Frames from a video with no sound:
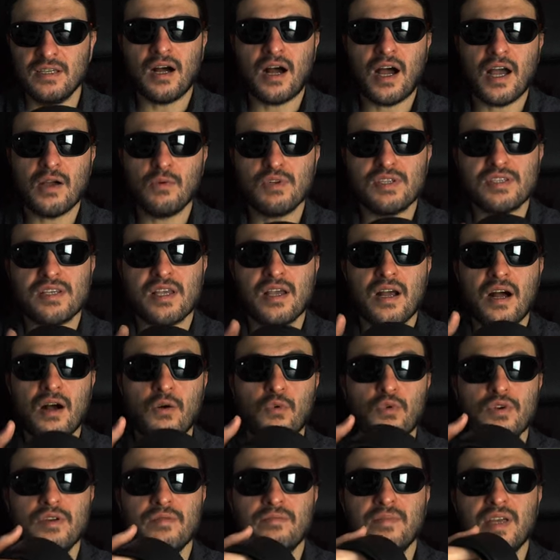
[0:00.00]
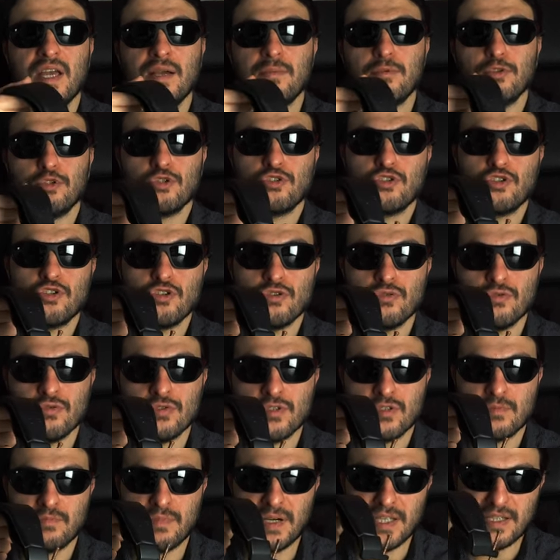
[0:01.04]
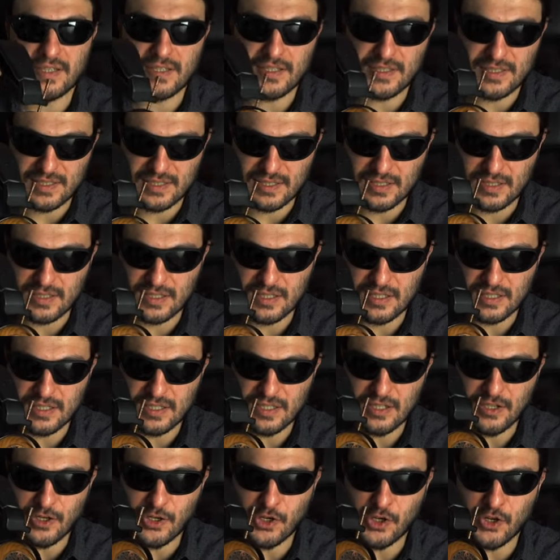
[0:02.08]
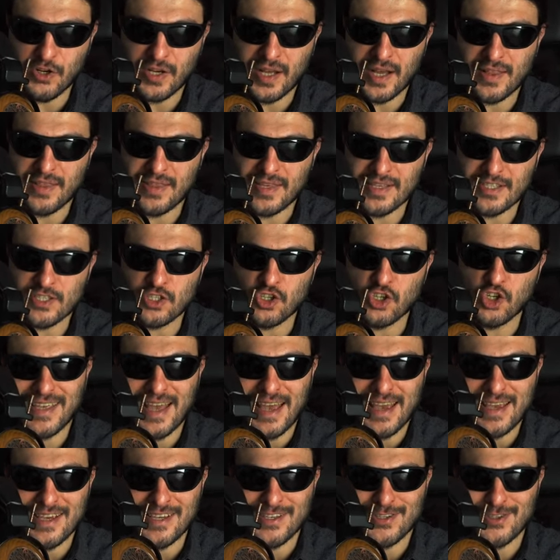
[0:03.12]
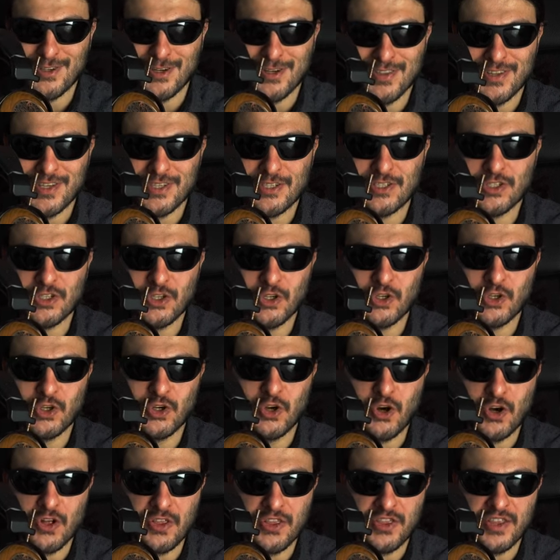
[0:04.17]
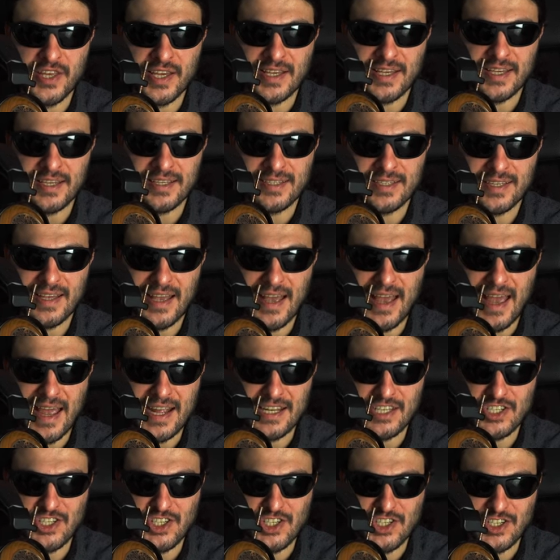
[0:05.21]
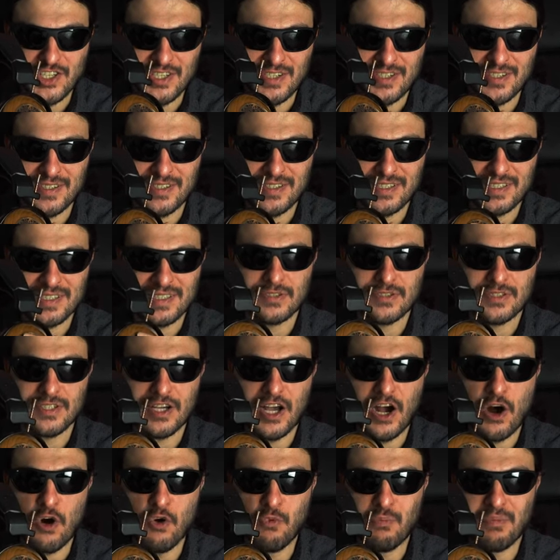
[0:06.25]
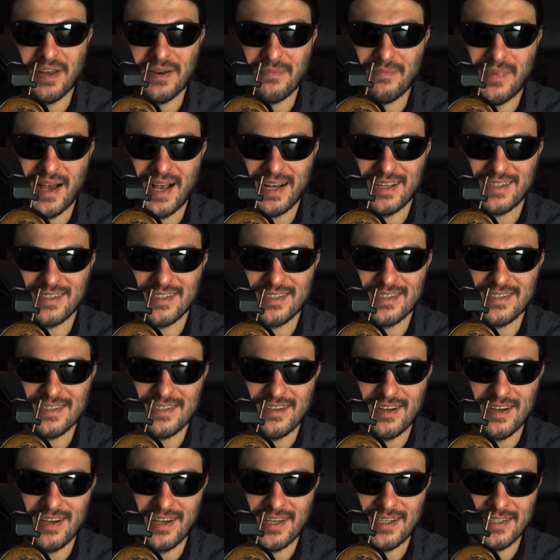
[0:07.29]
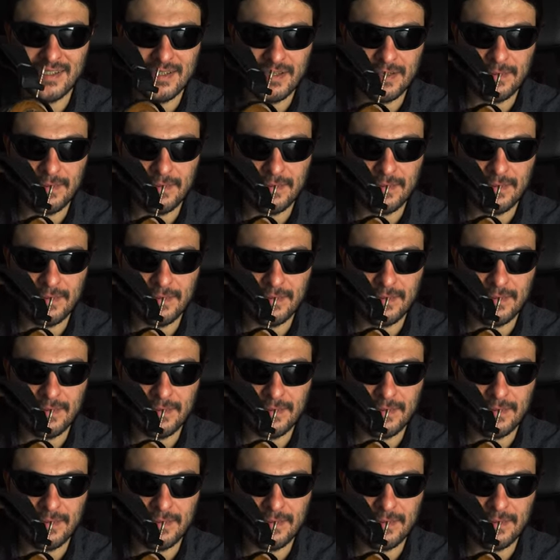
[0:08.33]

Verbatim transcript: I would say I wouldn't be able to choose, but look at this gaze on this gothic etched open back design.